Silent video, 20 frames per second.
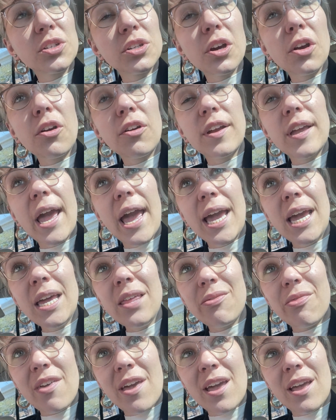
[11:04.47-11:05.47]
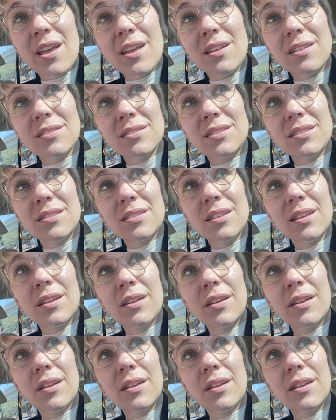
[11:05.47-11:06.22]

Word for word: to create things.